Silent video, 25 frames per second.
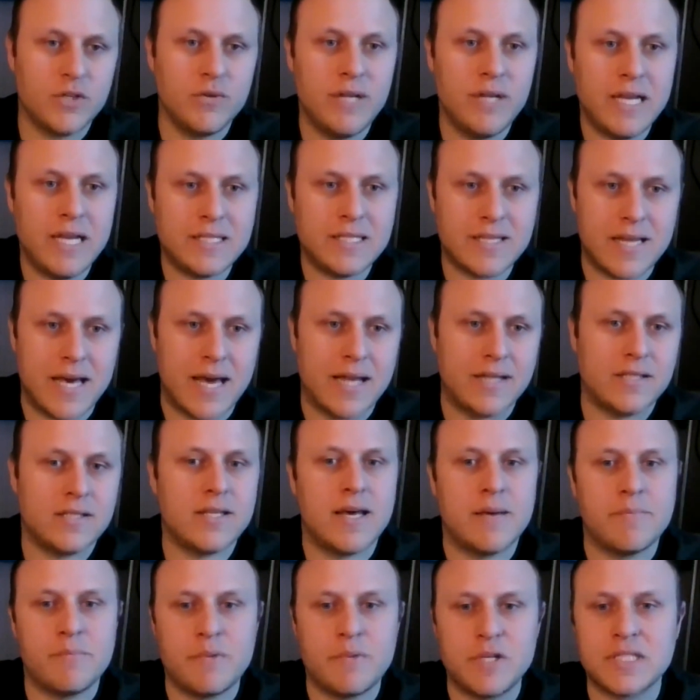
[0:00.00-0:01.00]
that's unique to
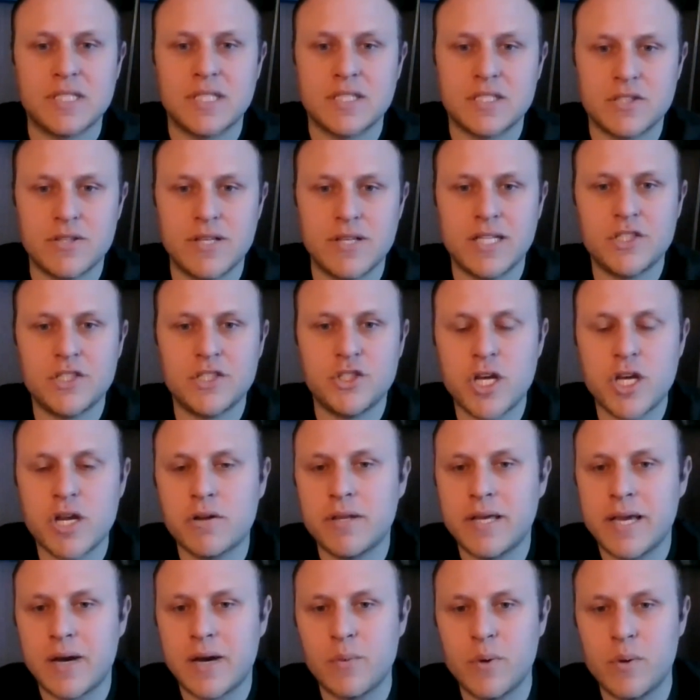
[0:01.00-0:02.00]
that business. So that's
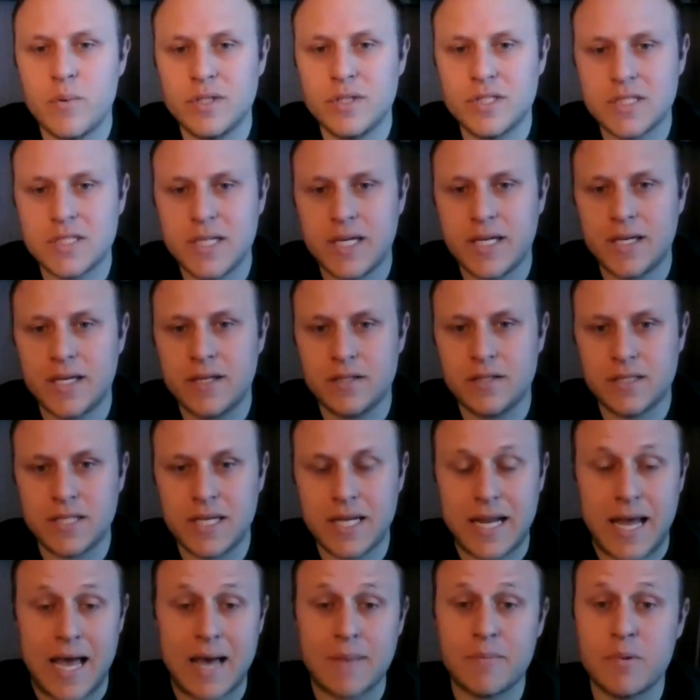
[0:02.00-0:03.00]
generally how we would see
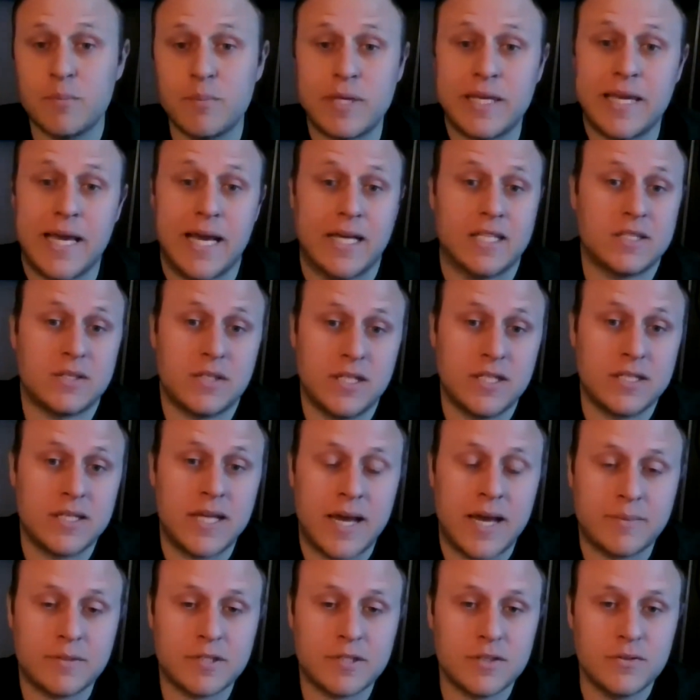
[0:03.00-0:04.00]
it happen. But yes, it
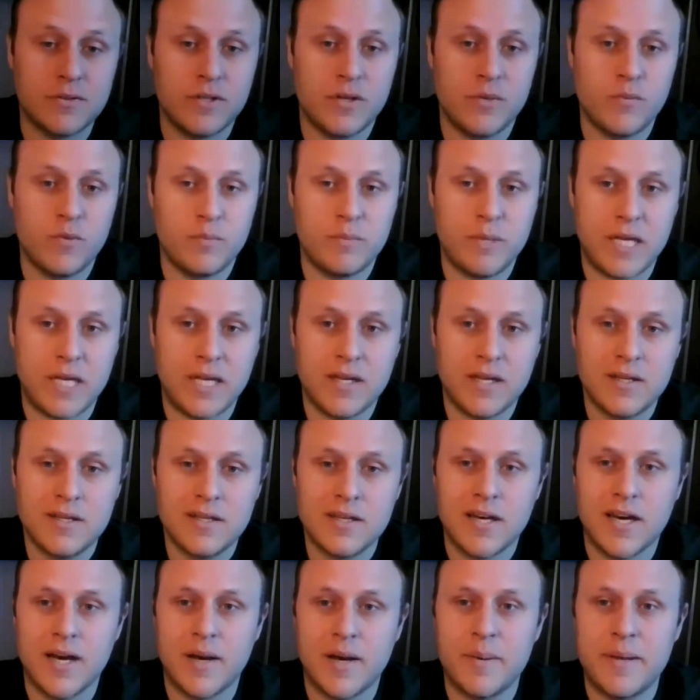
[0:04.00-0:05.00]
absolutely would be.
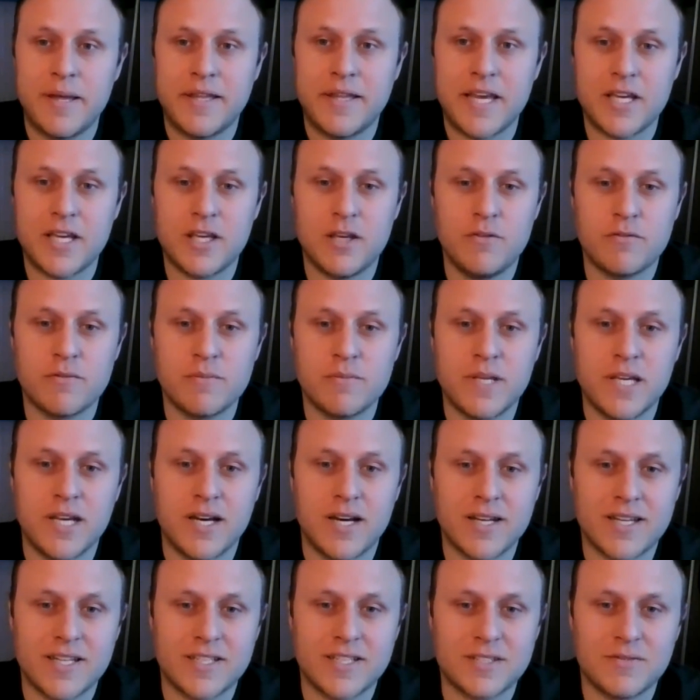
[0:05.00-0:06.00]
And thank you from the
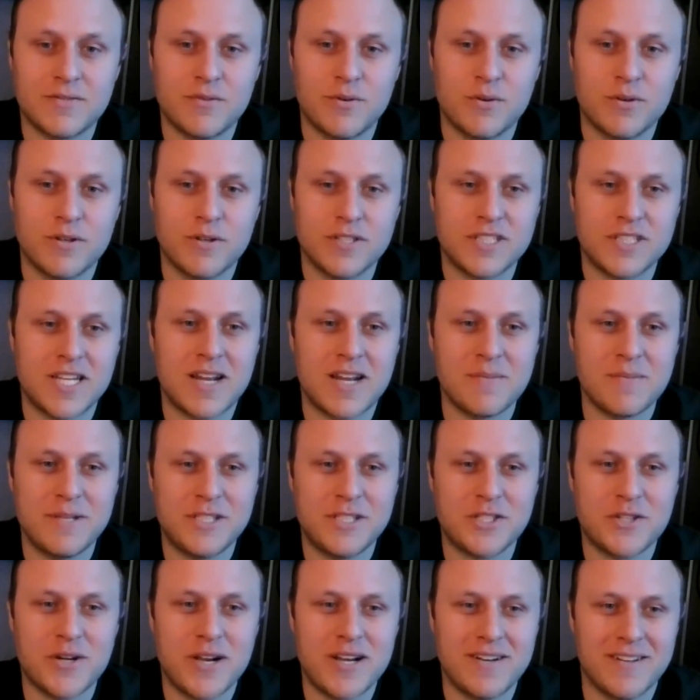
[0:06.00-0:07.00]
audience for setting
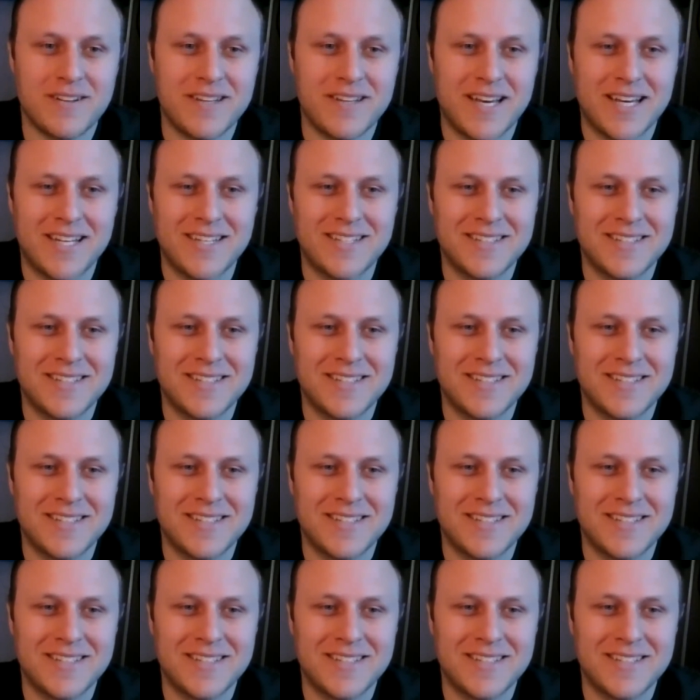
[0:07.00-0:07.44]
this straight on.